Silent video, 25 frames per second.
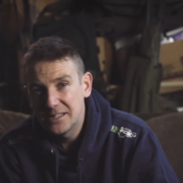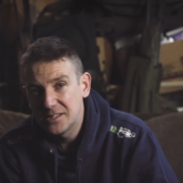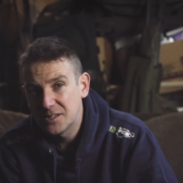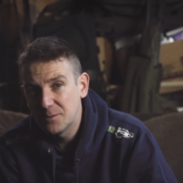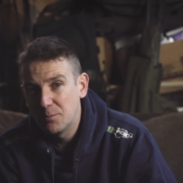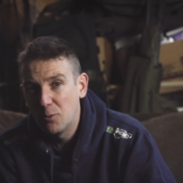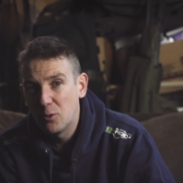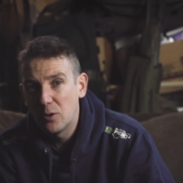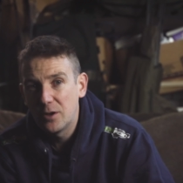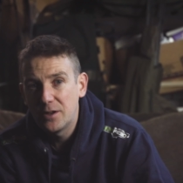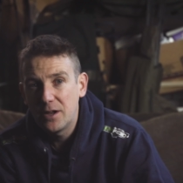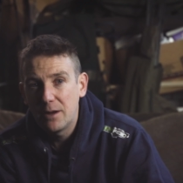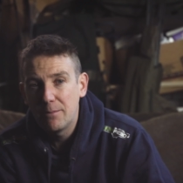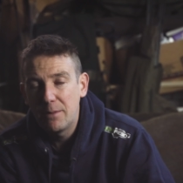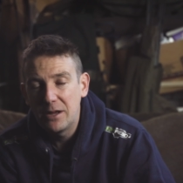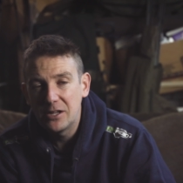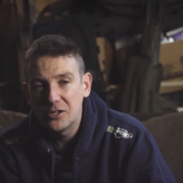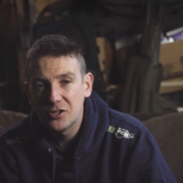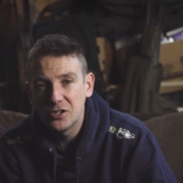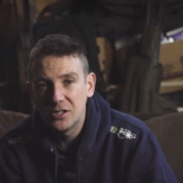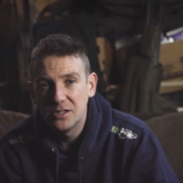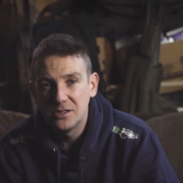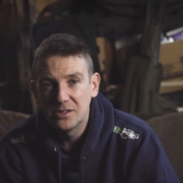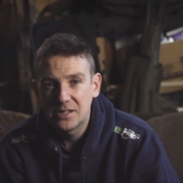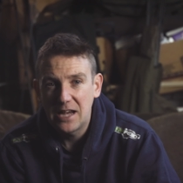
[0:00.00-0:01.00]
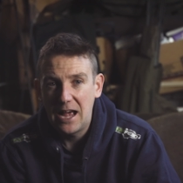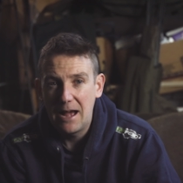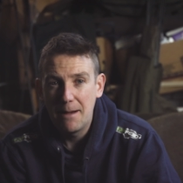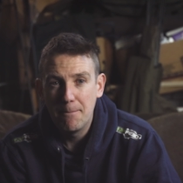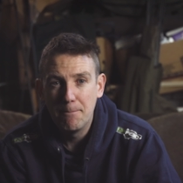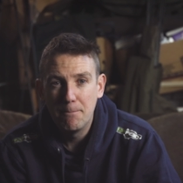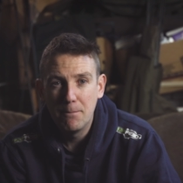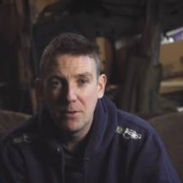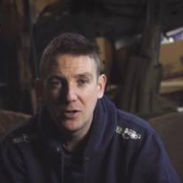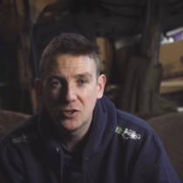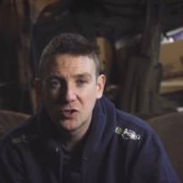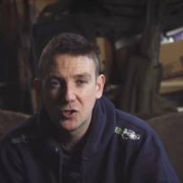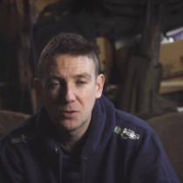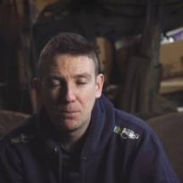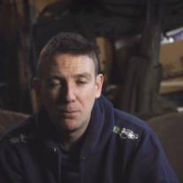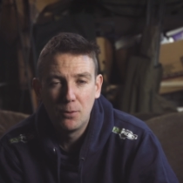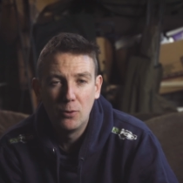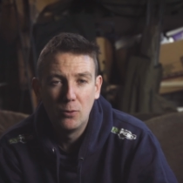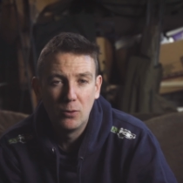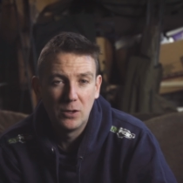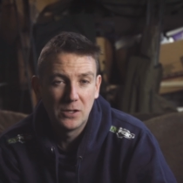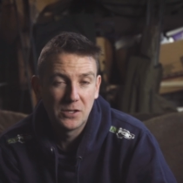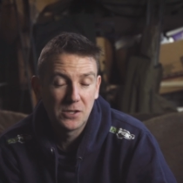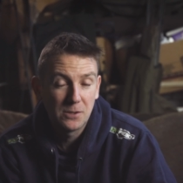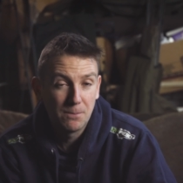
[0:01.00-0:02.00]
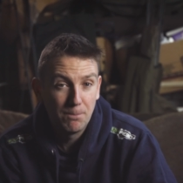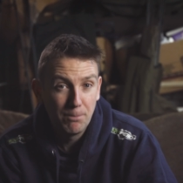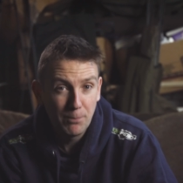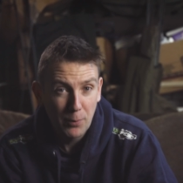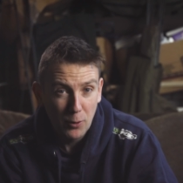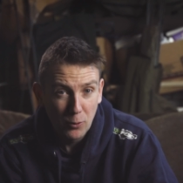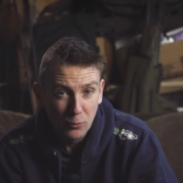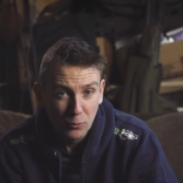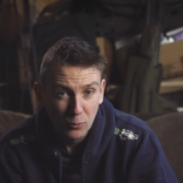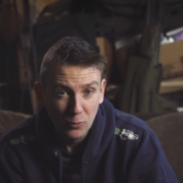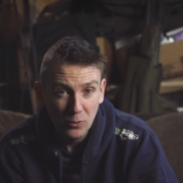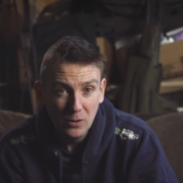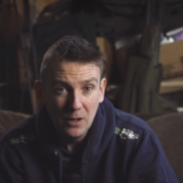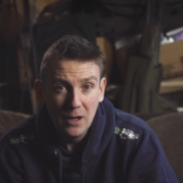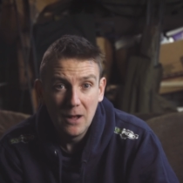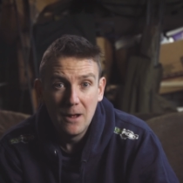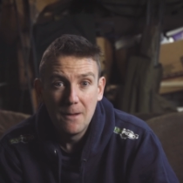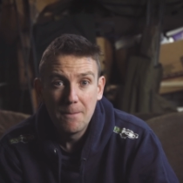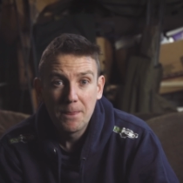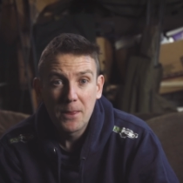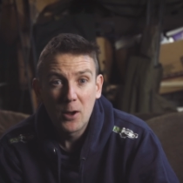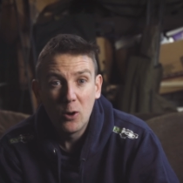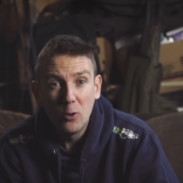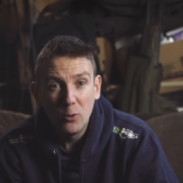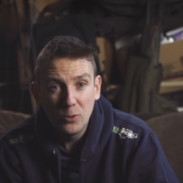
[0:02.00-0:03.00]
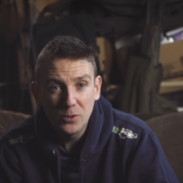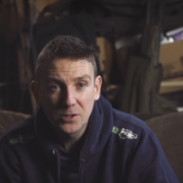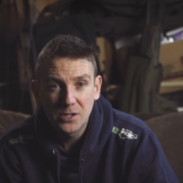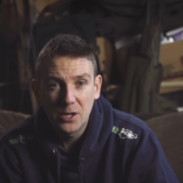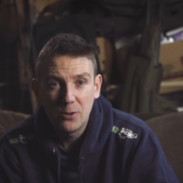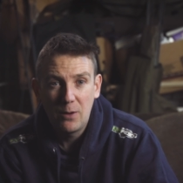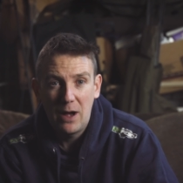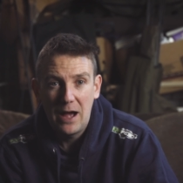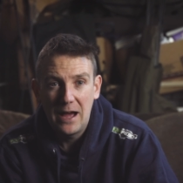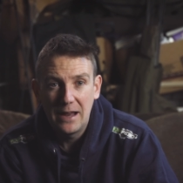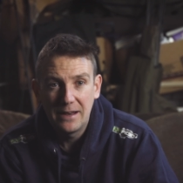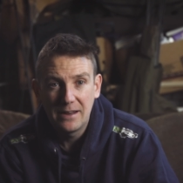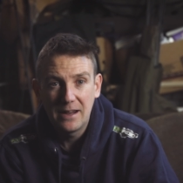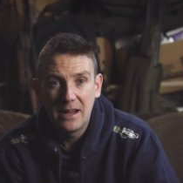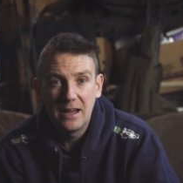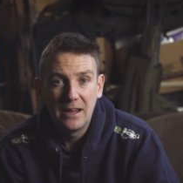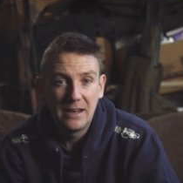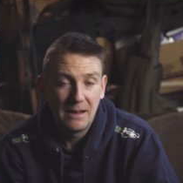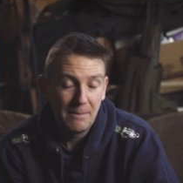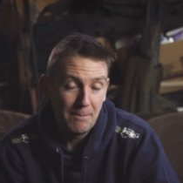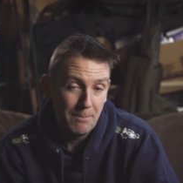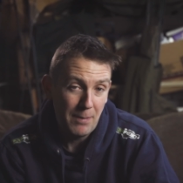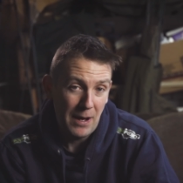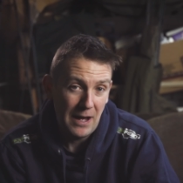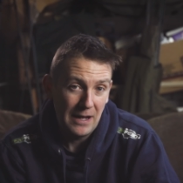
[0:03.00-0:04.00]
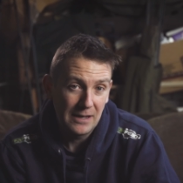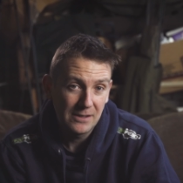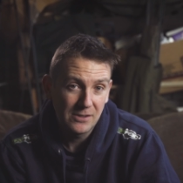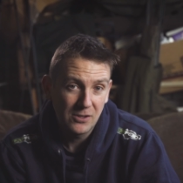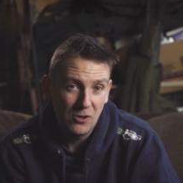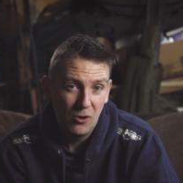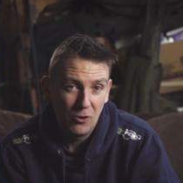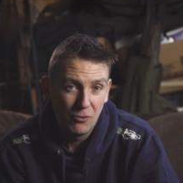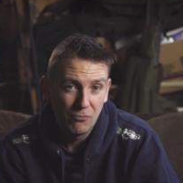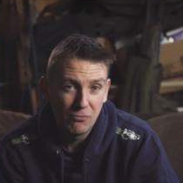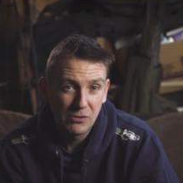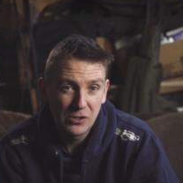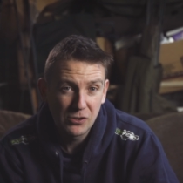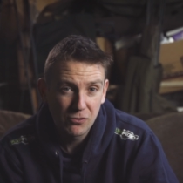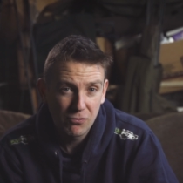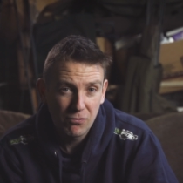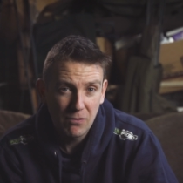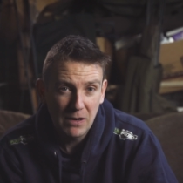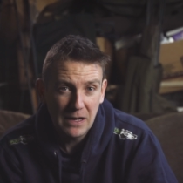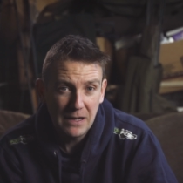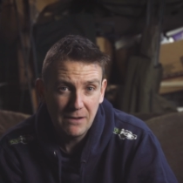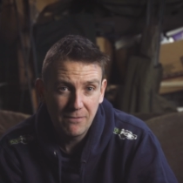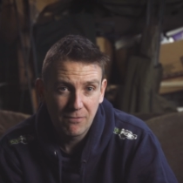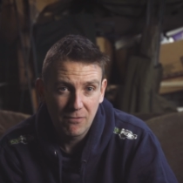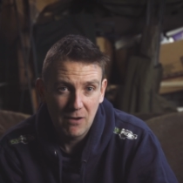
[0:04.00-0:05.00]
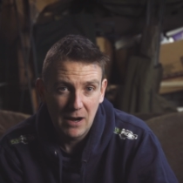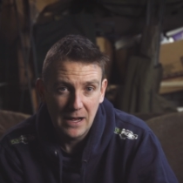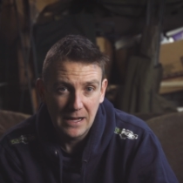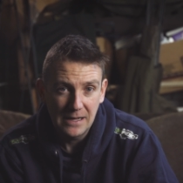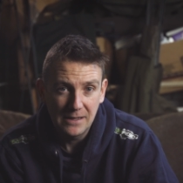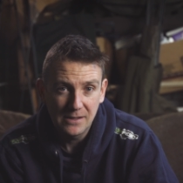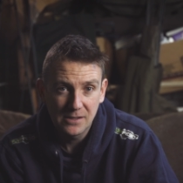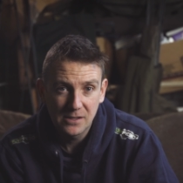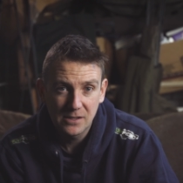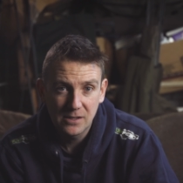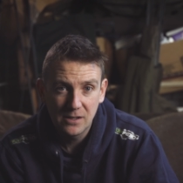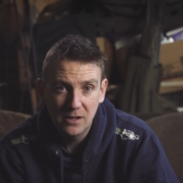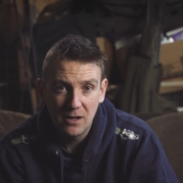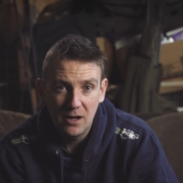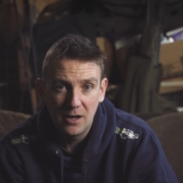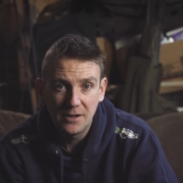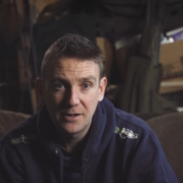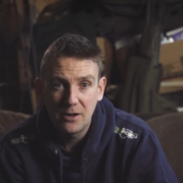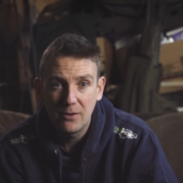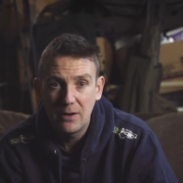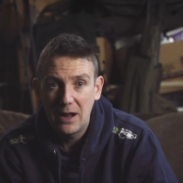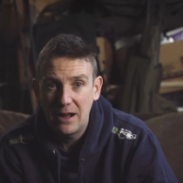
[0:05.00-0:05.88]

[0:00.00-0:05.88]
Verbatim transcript: smaller dimensions and much smaller spool also had an impact on retrieve rates. I don't